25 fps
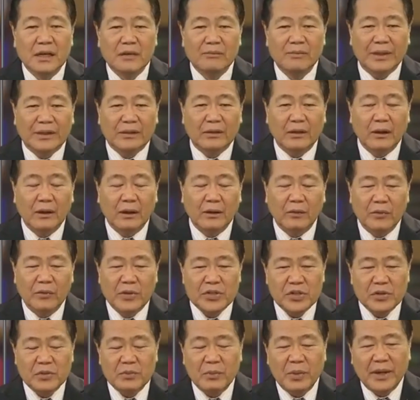But we
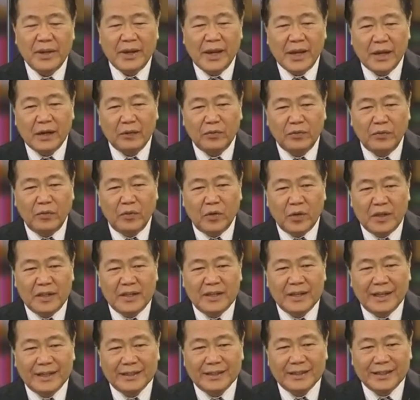should be careful
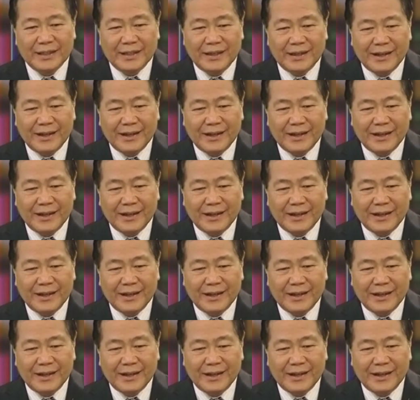that